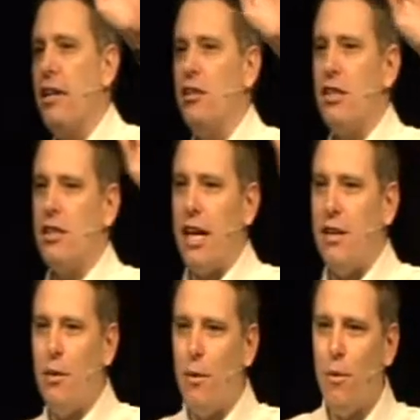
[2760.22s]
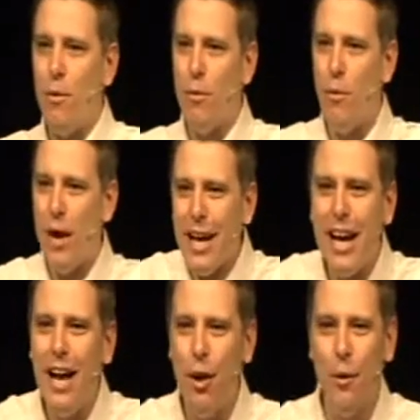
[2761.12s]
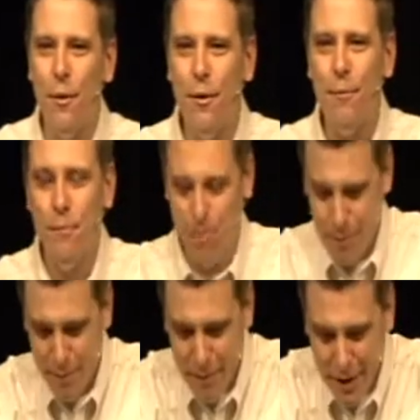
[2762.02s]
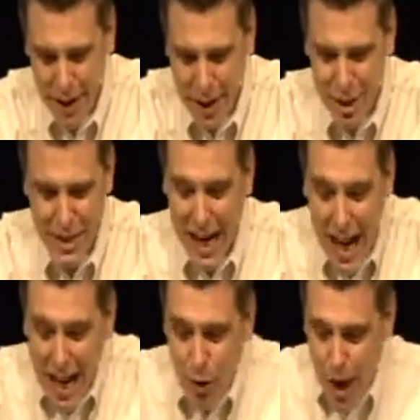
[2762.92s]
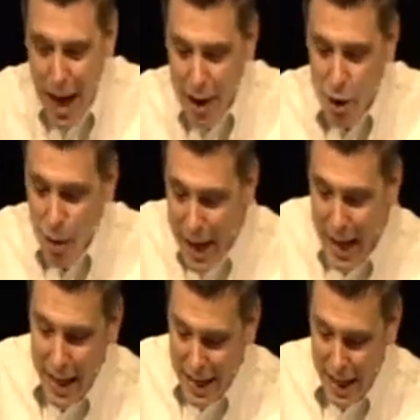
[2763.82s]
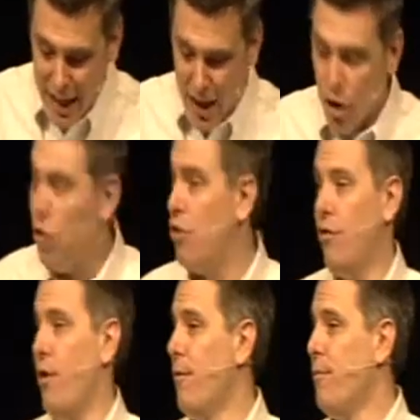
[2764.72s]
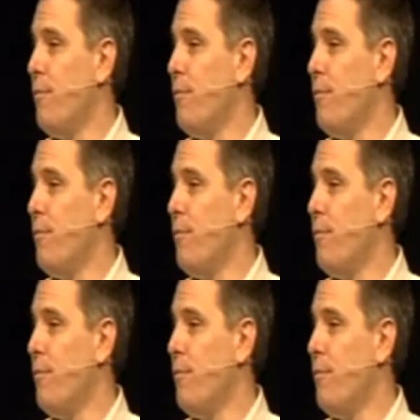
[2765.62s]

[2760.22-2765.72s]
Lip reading: and she said, well, what can I do? She said, I don't know how to do anything useful.